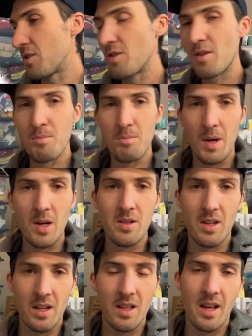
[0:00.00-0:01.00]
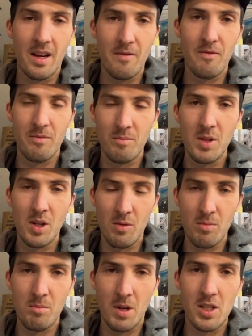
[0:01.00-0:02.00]
doing better than a lot of, you
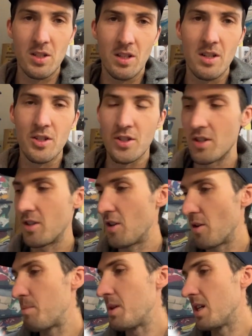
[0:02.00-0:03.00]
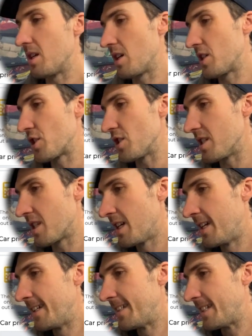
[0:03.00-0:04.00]
know, much larger European countries.
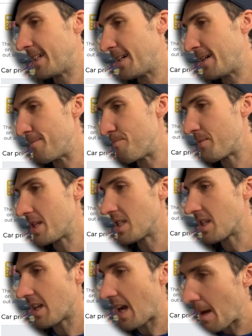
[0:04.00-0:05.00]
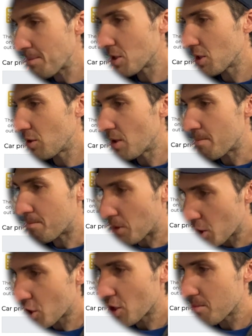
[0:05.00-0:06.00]
He said, absolutely
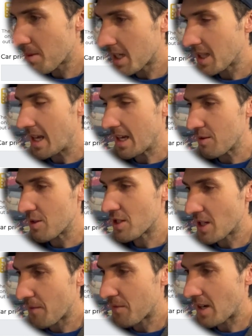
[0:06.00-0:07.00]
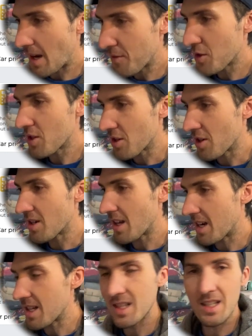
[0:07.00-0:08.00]
butchered my language. Have never heard
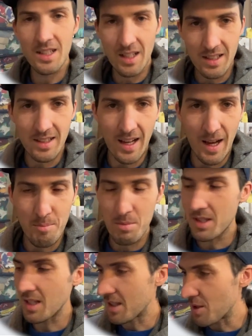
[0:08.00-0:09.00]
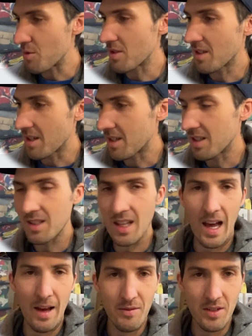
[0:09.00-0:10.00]
anything like that. But then there was like a
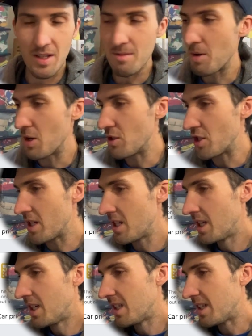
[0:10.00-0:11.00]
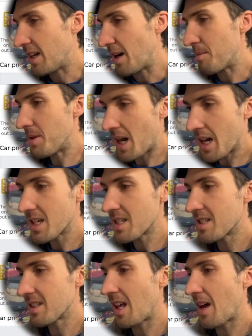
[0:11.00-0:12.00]
laughing emoji. Not a
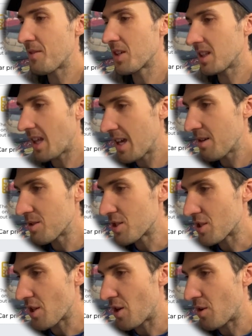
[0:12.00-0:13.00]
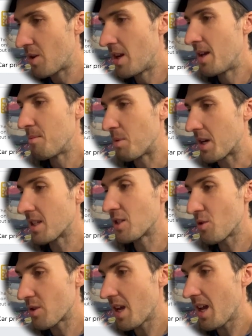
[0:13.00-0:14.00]
Slavic language, though, but it's
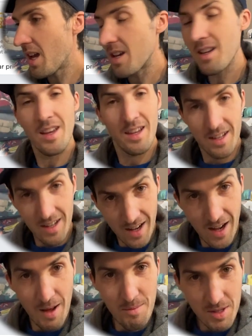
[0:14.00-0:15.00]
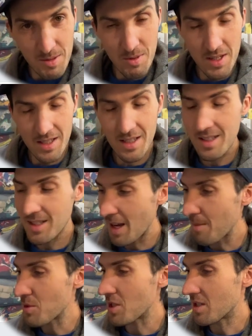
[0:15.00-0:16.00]
okay. A common
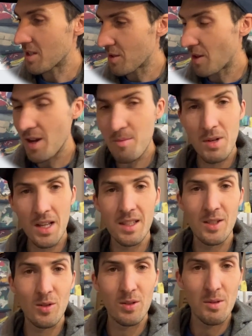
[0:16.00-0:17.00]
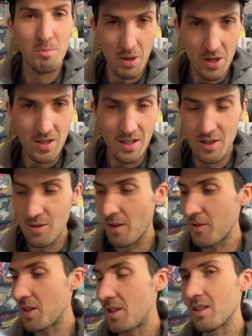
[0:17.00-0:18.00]
misconception. So I am not the only person to
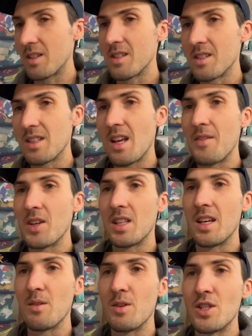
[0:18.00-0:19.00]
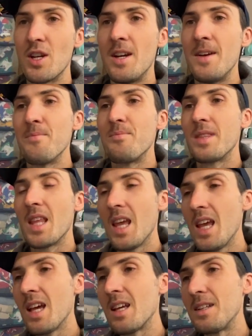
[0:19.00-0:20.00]
have called it a Slavic language.
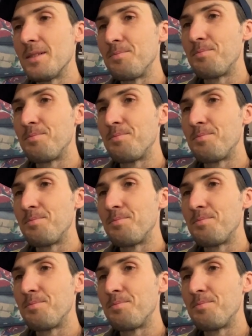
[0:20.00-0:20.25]
And